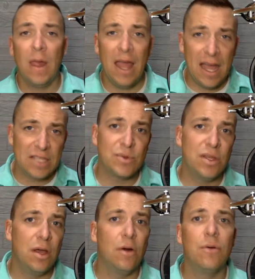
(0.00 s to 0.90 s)
As we
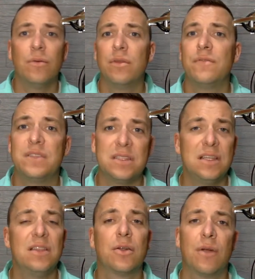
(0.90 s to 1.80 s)
know, you've
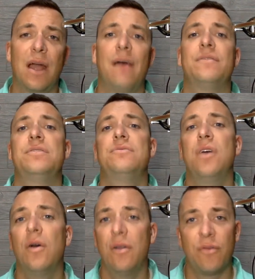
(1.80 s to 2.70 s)
seen the graphs, you
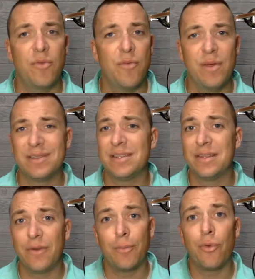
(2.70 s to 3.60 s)
know it from your business.
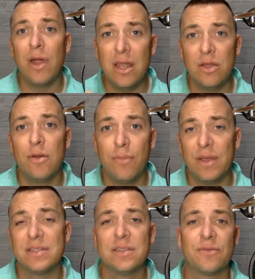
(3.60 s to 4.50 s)
If you're brand new to
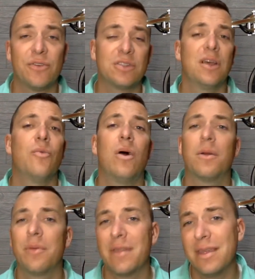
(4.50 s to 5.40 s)
business, first off,
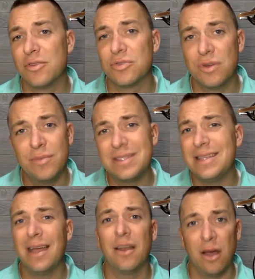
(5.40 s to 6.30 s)
welcome to the industry. But
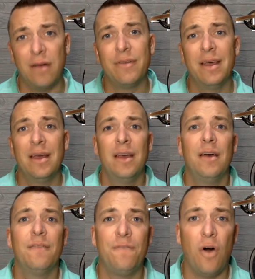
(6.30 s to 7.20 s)
second off,
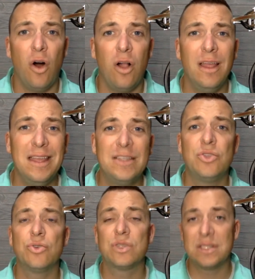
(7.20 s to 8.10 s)
fall is
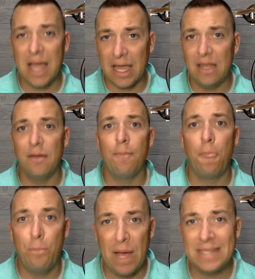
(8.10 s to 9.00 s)
your second
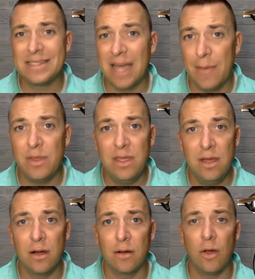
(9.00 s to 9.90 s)
best time of
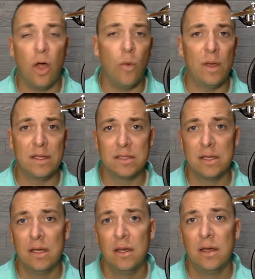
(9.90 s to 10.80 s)
year, always.
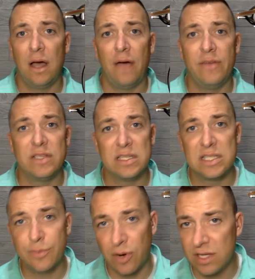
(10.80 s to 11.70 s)
Obviously,
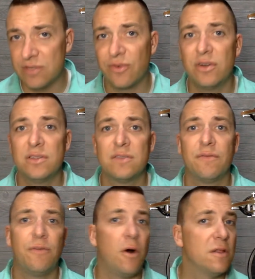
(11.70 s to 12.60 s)
spring is first,
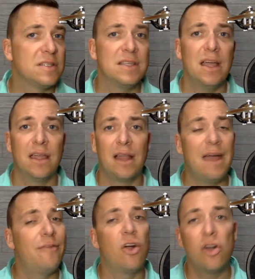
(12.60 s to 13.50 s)
fall is second.
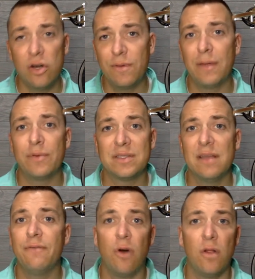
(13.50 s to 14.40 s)
I've heard people
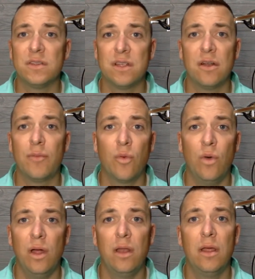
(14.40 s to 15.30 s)
say fall is their number
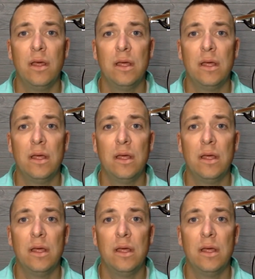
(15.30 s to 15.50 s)
one.